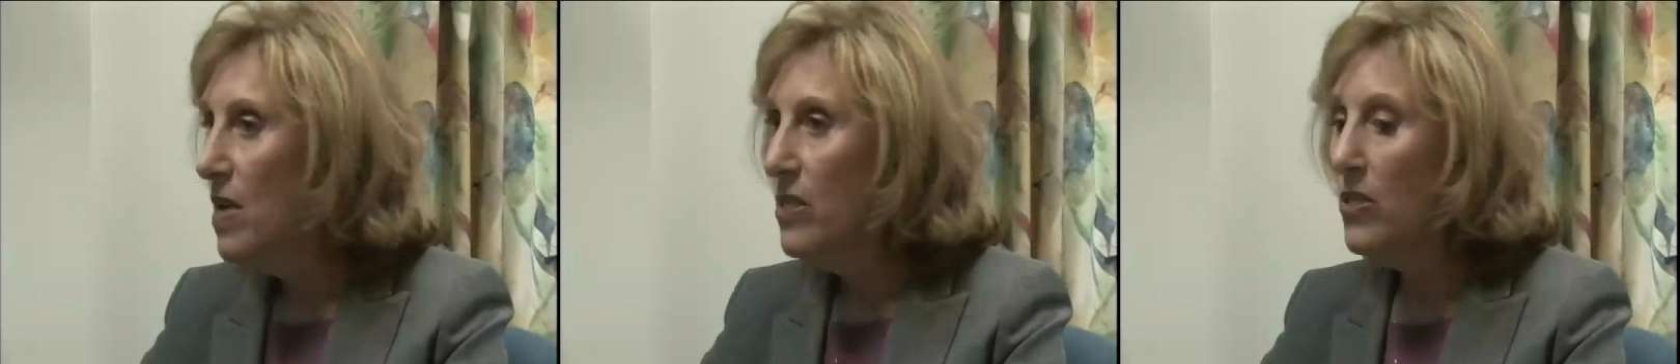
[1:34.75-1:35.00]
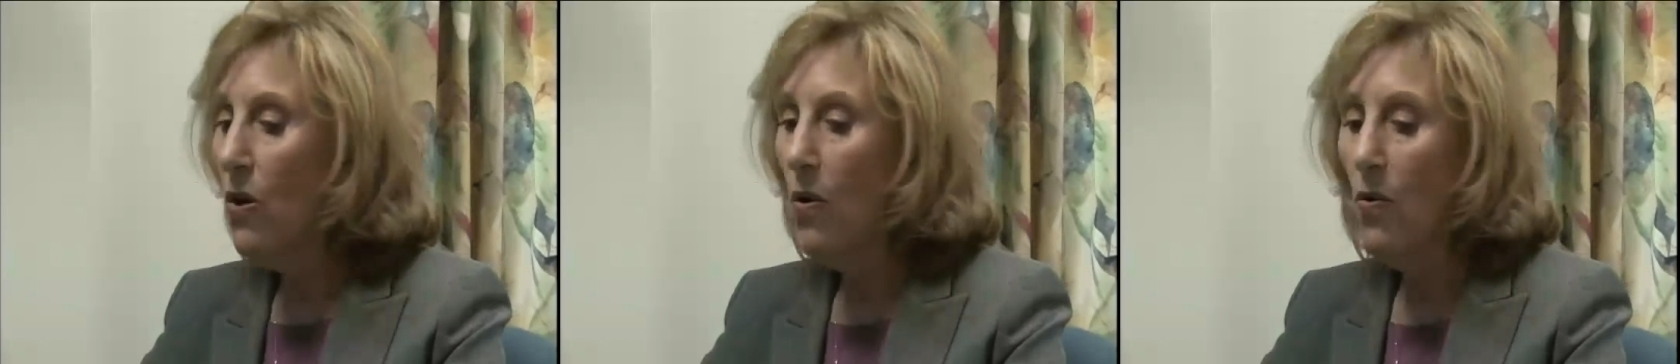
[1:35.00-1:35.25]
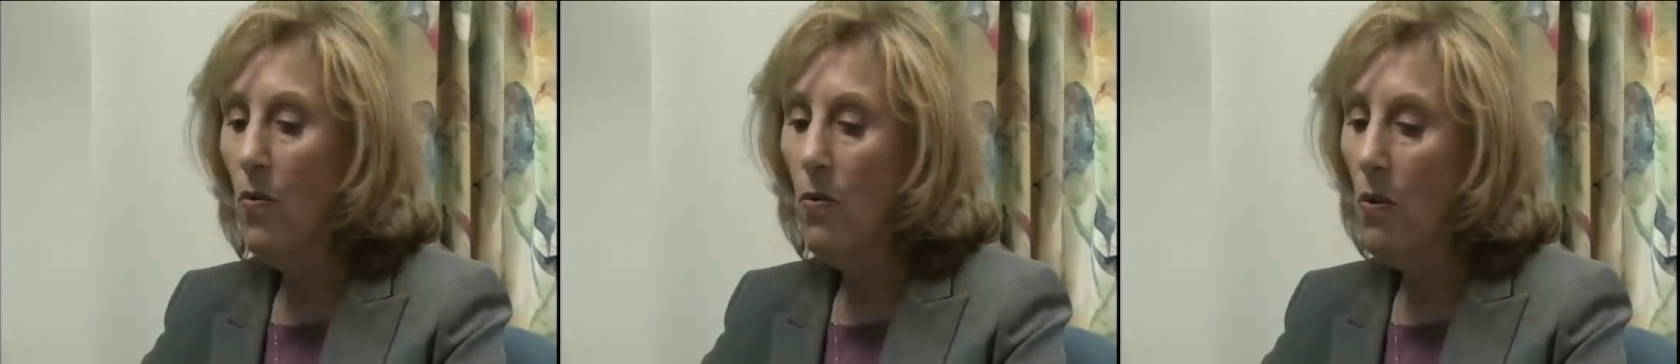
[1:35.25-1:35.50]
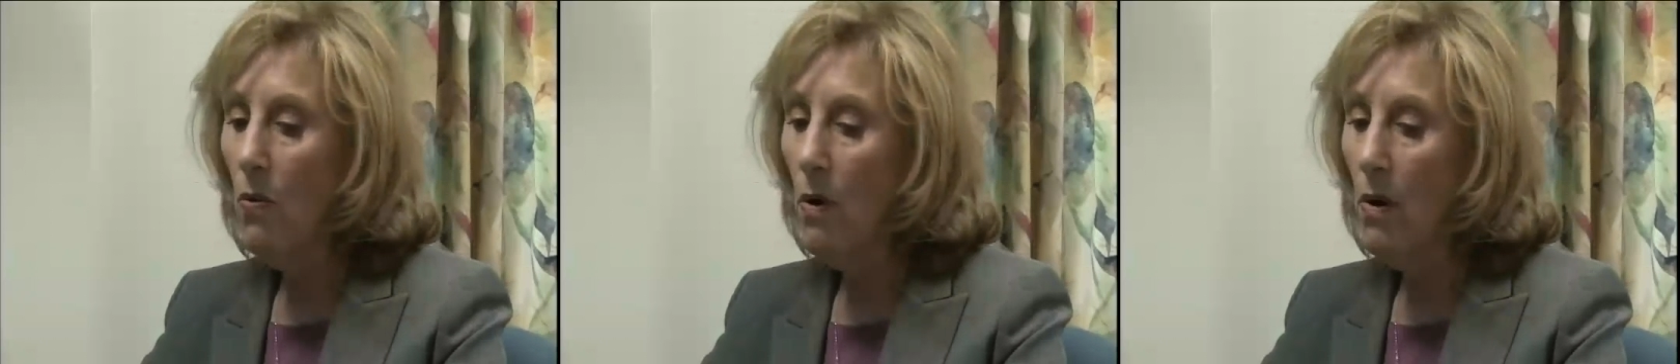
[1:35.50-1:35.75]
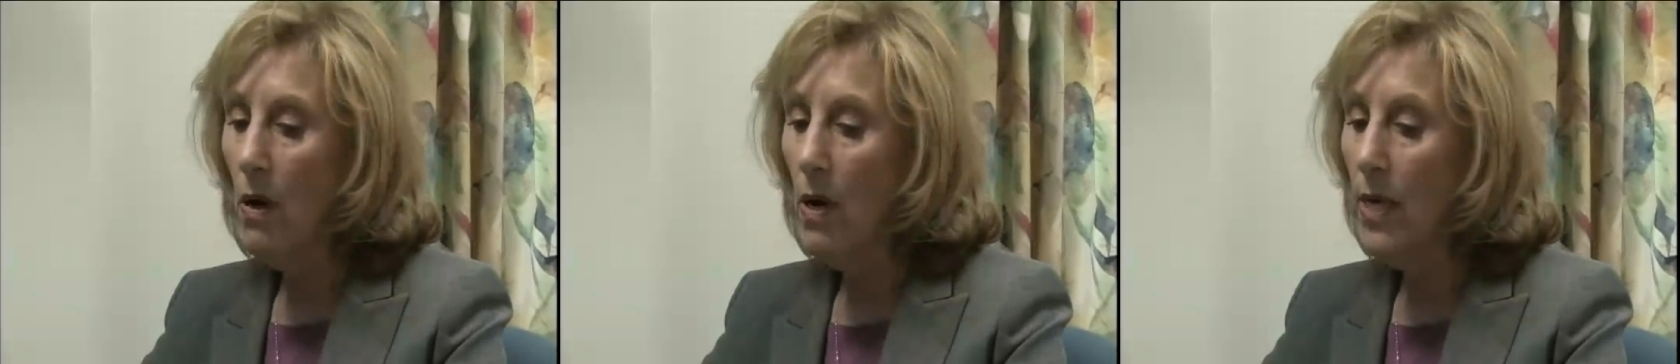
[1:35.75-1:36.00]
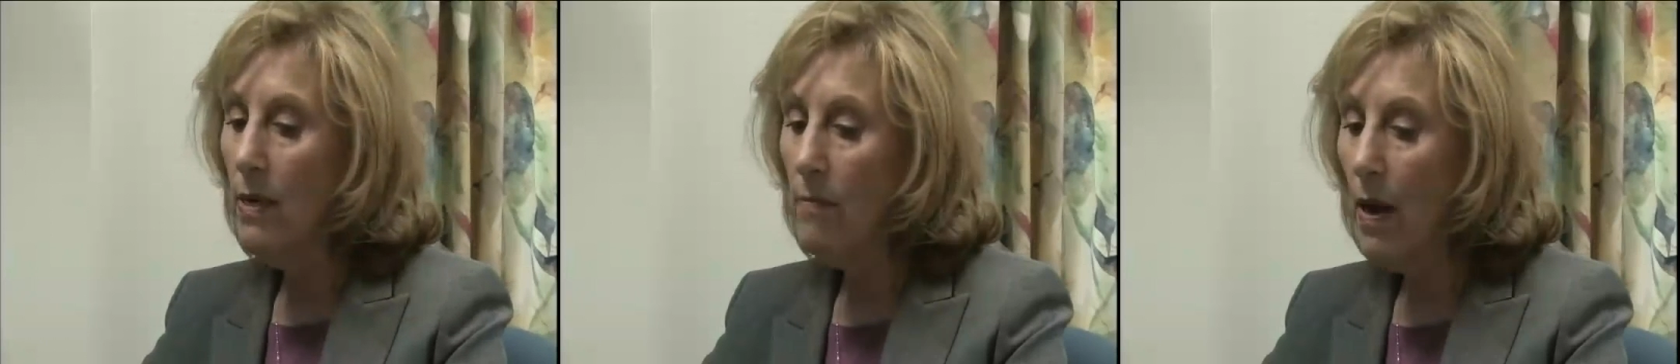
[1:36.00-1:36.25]
So
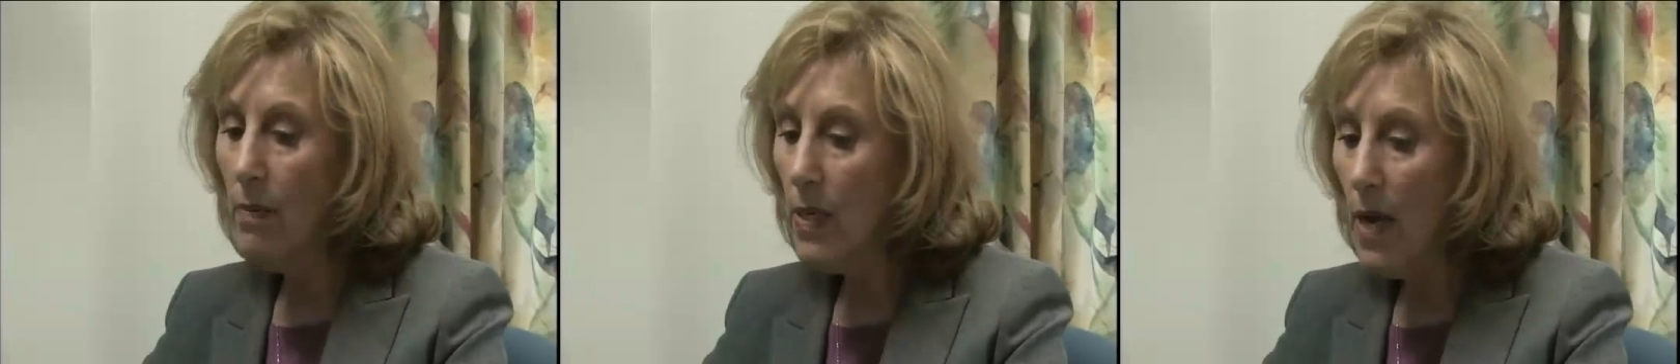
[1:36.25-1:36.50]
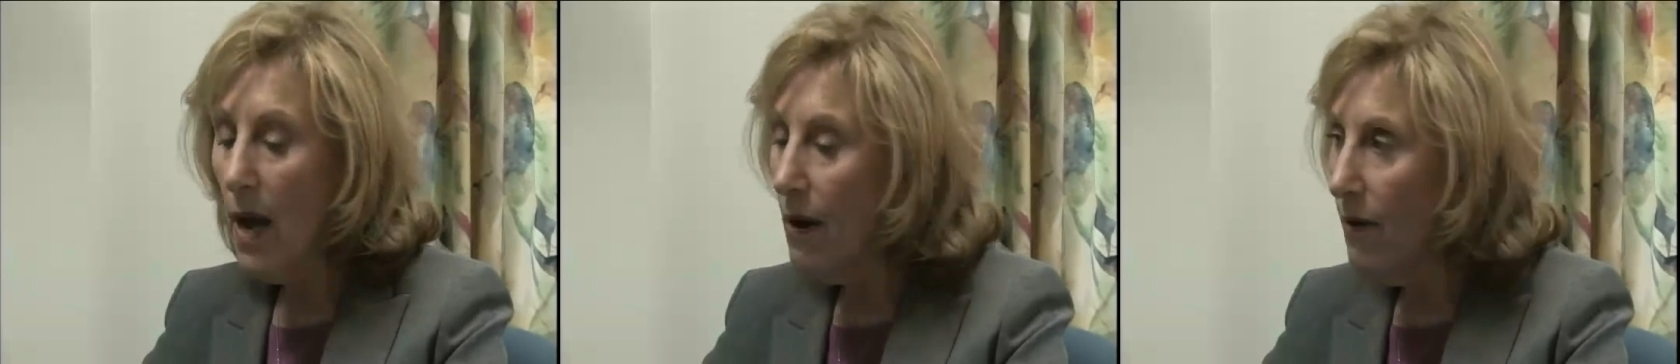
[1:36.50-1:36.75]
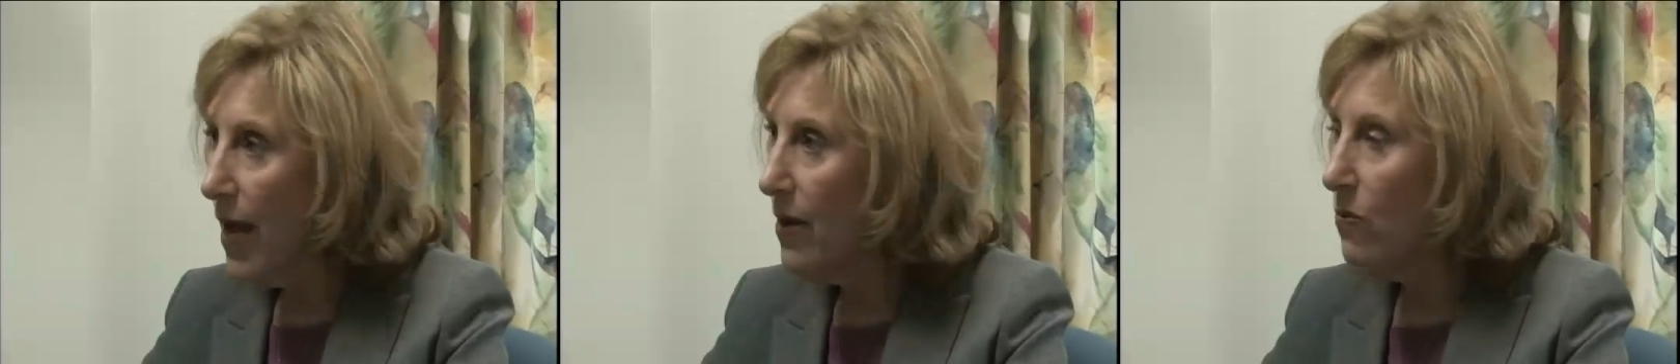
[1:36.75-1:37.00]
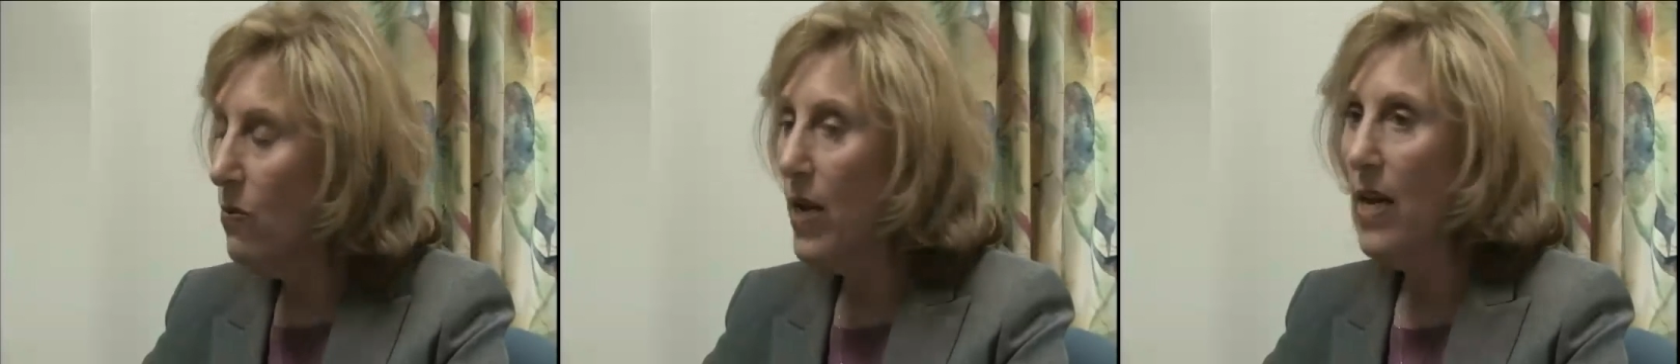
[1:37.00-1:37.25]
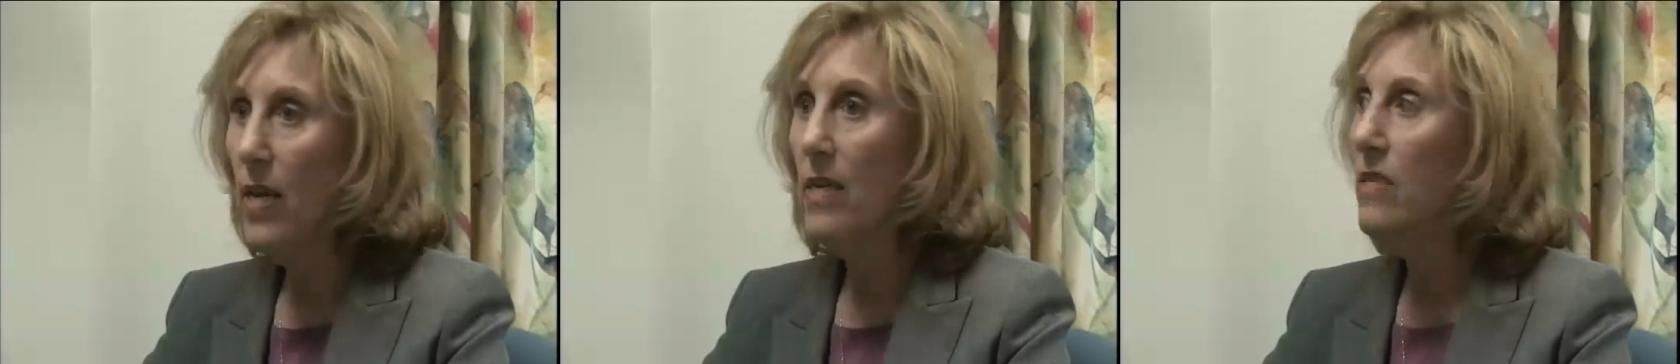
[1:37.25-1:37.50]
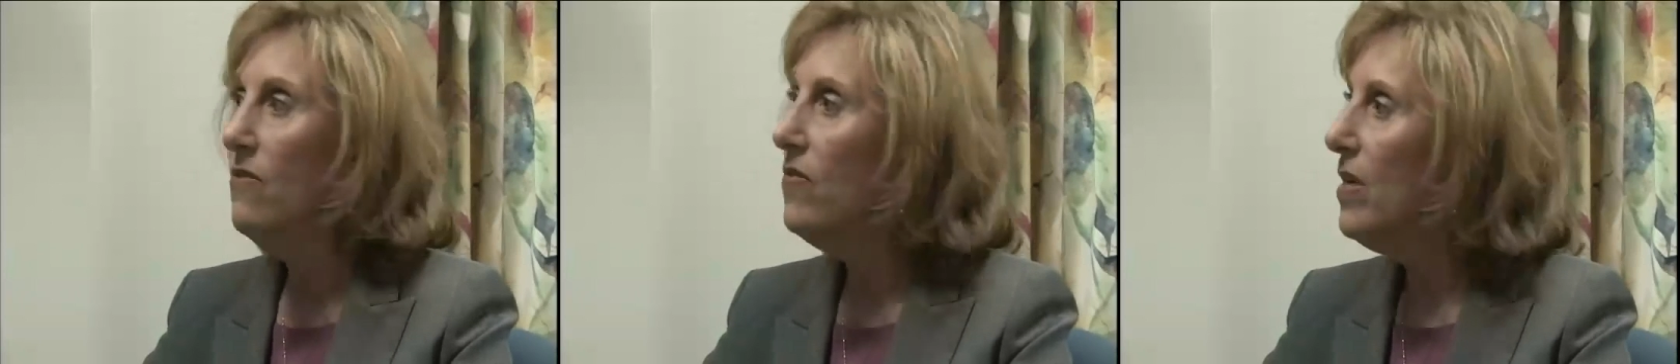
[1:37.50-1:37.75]
in public higher ed, we're getting a
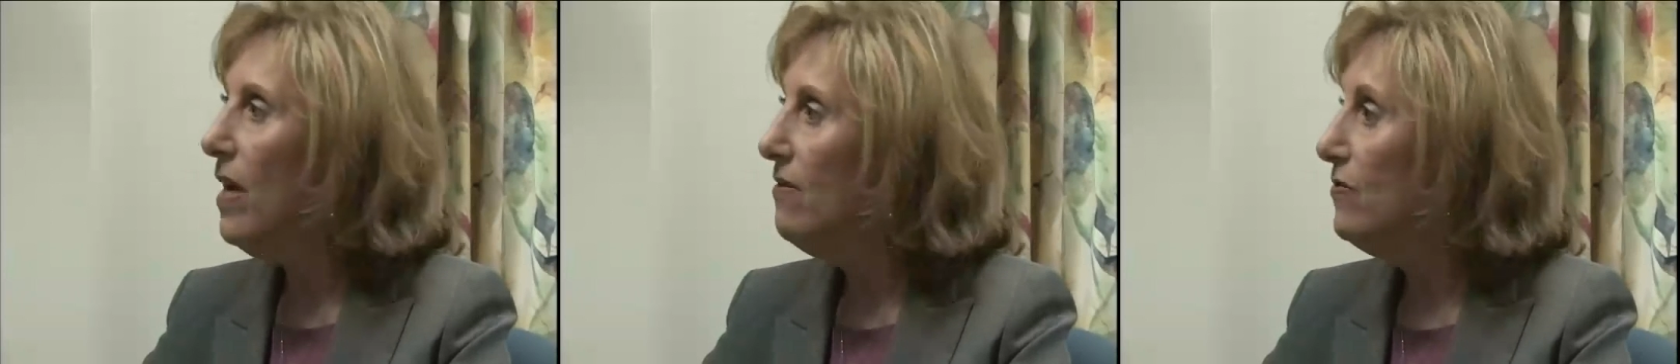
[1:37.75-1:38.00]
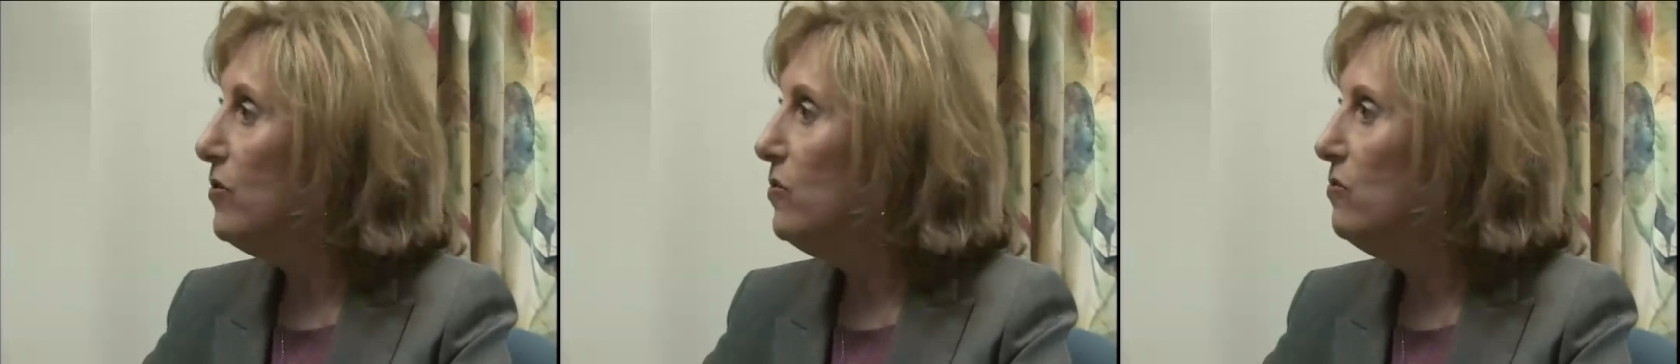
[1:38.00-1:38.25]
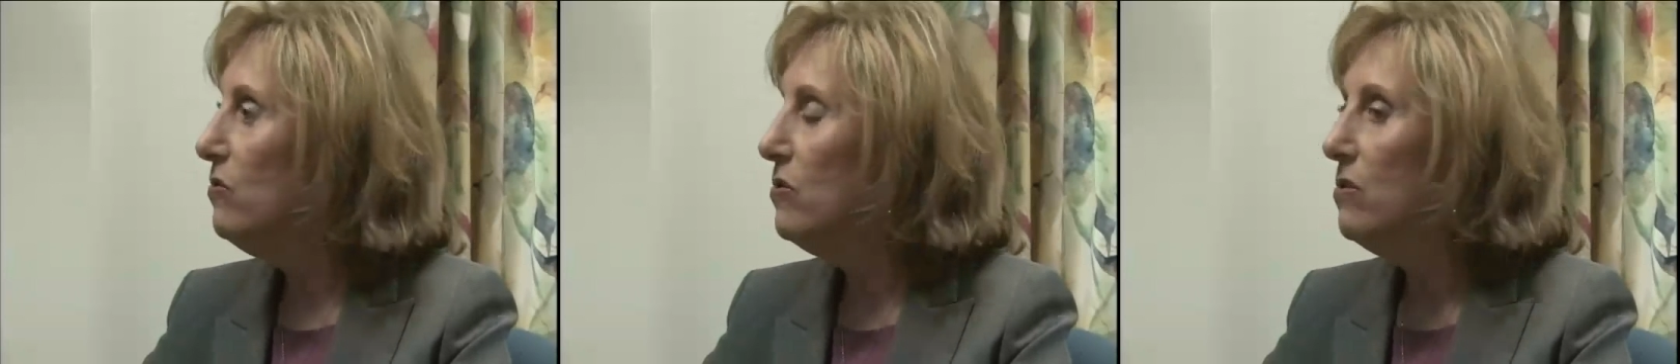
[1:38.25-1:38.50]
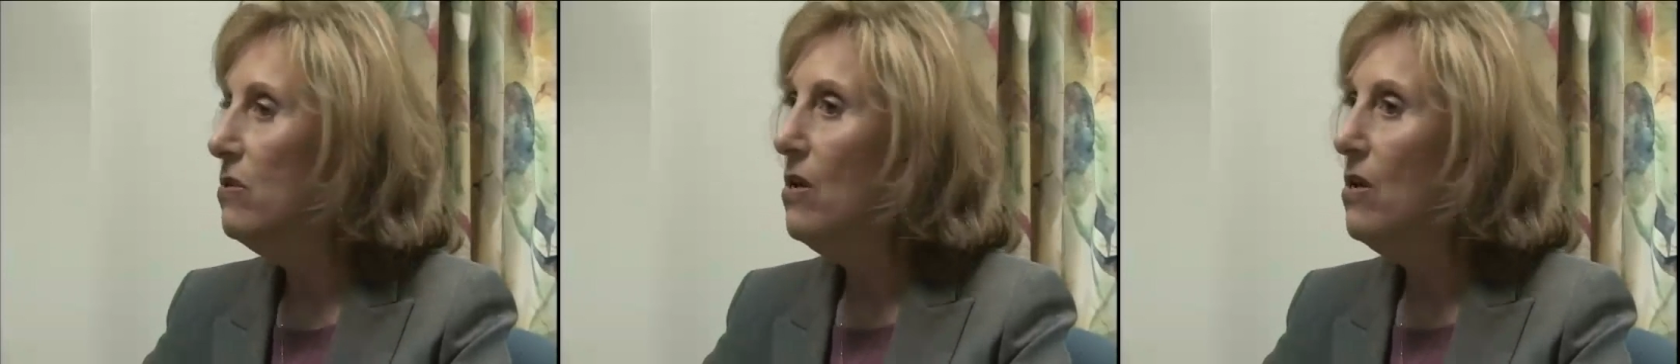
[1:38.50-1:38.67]
different kind of student.